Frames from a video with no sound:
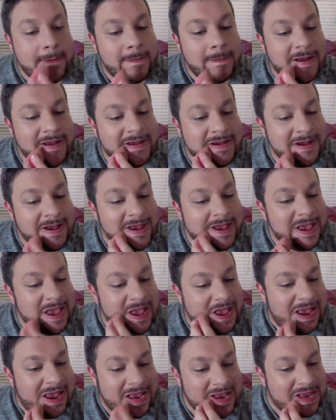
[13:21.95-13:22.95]
Which
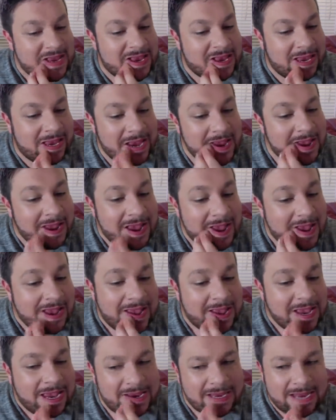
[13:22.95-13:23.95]
is
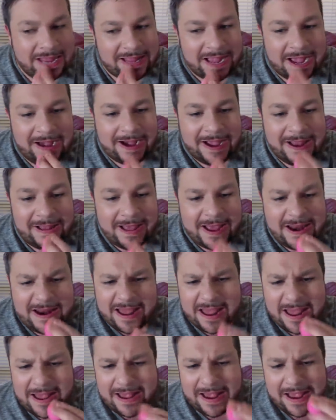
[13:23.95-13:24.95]
that the highlighter?